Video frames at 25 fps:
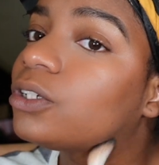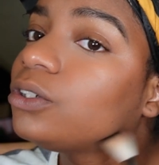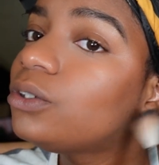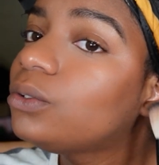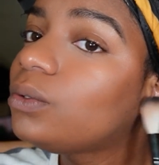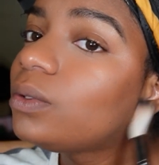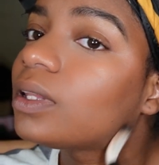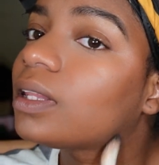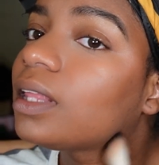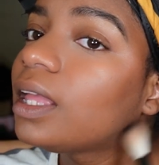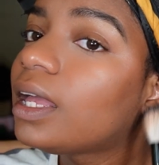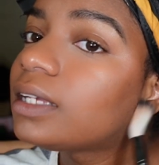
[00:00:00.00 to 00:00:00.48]

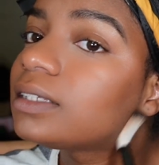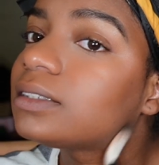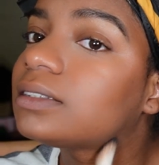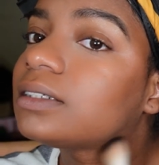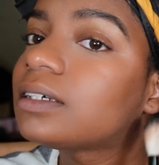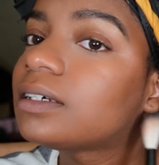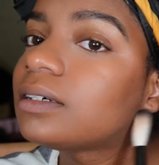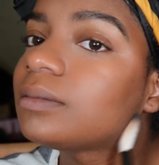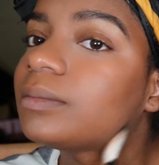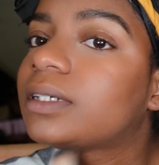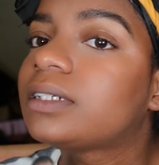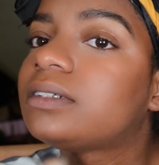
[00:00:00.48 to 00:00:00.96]
I lied, it's
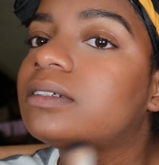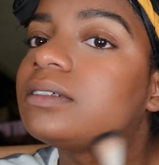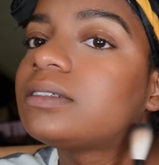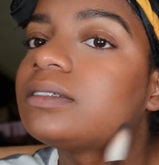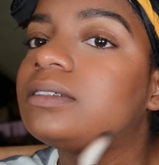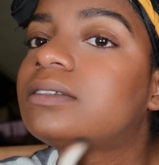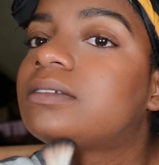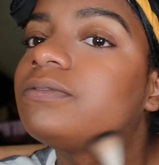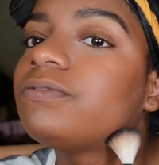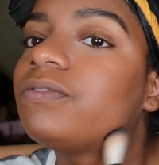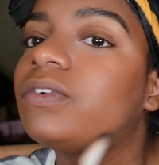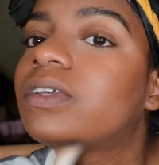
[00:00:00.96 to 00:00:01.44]
on the right.
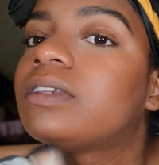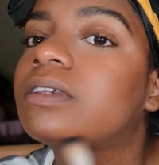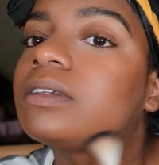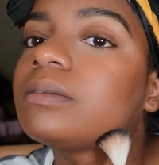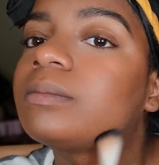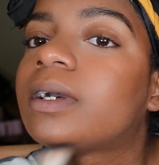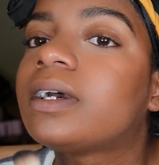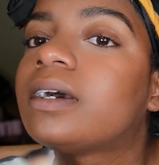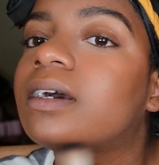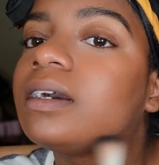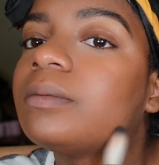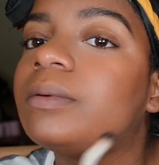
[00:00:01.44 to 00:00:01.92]

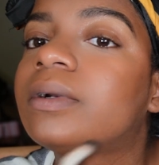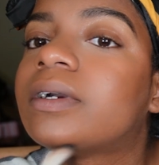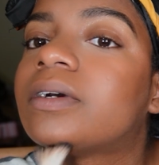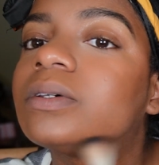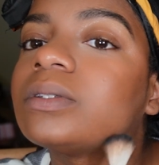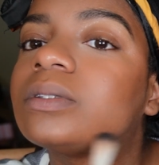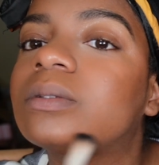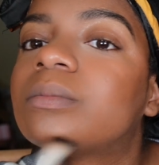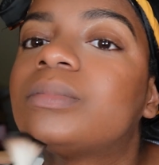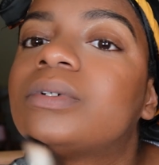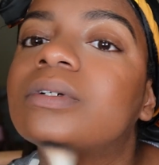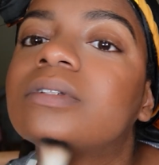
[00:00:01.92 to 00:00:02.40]
The
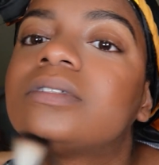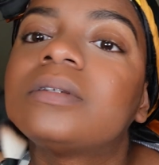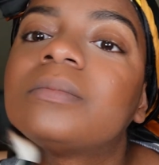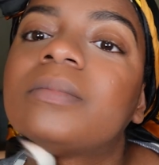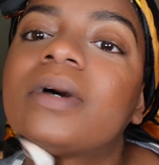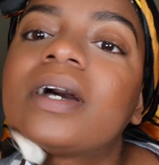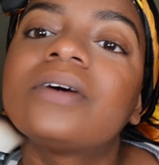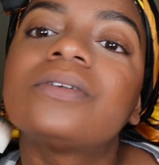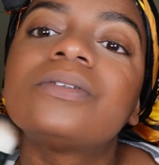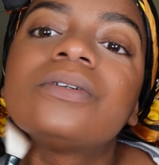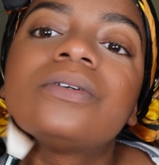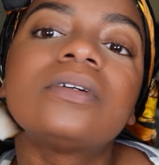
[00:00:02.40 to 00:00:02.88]
two
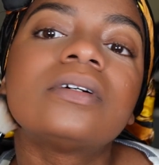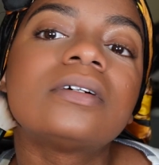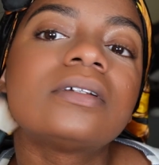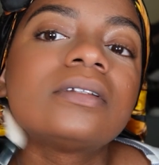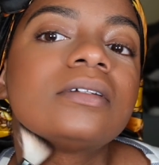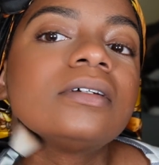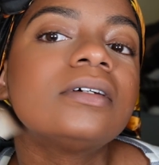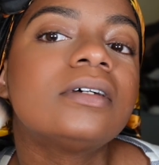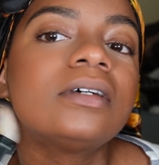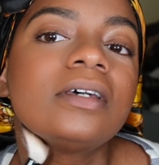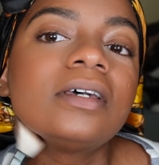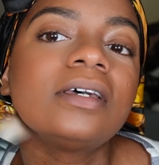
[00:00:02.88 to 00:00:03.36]
dark
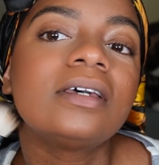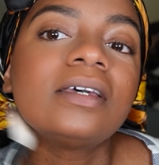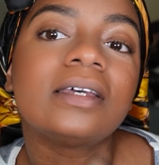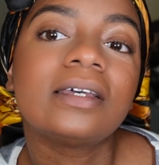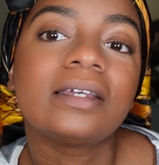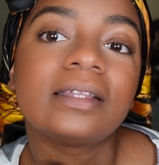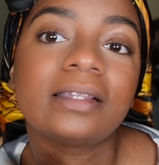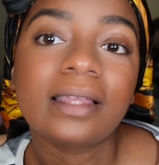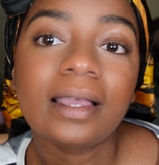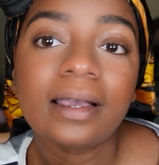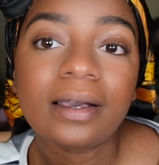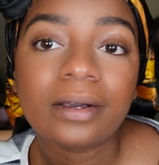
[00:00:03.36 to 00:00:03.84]

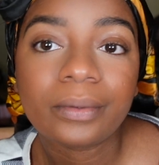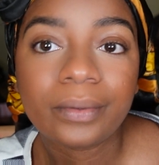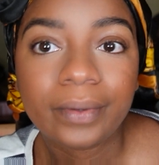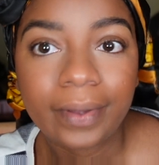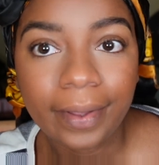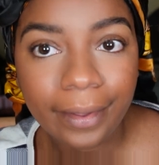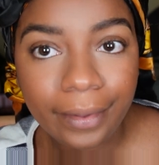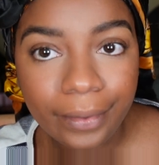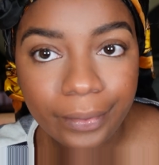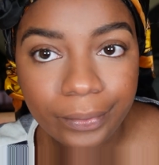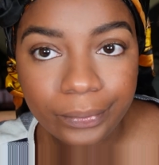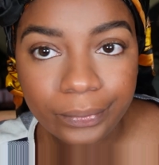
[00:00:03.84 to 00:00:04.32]
brown
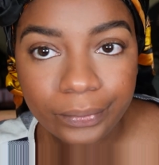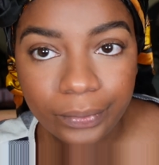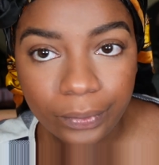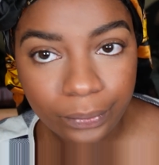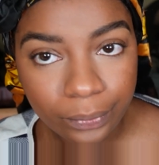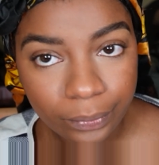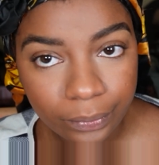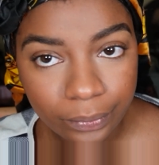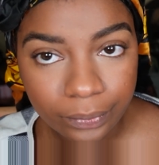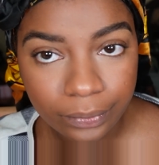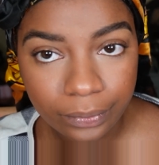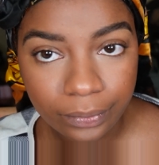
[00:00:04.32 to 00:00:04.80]
shades
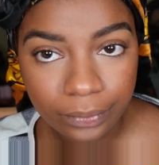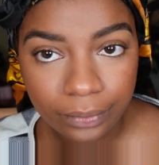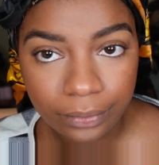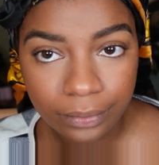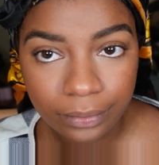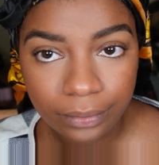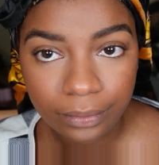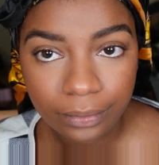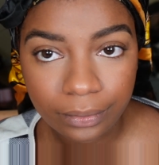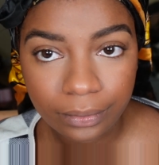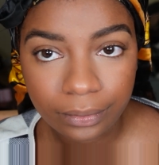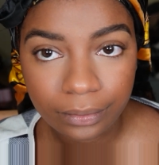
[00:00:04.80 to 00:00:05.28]
on
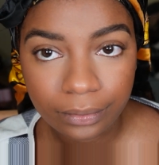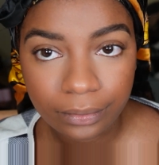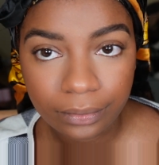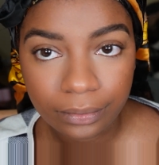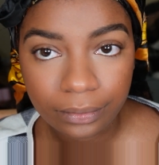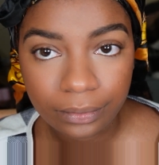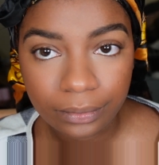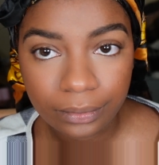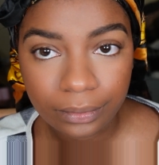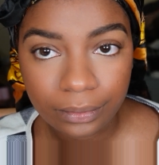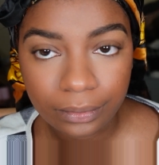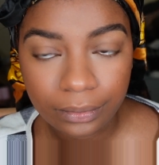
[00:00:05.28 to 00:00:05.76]
the right hand
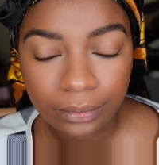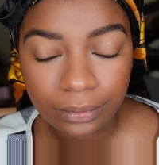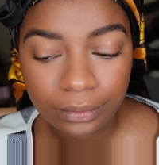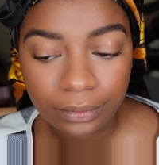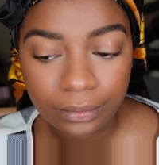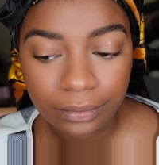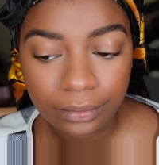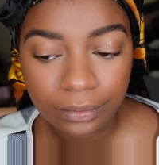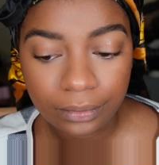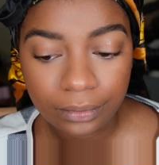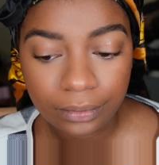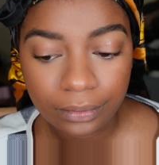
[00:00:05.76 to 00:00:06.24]
side of the
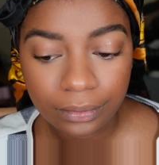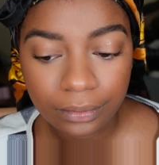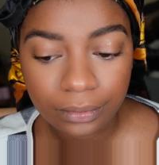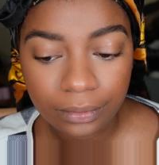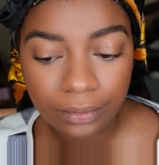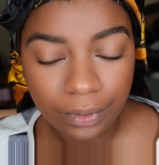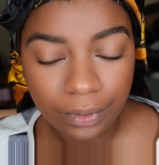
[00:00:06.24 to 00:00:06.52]
palette.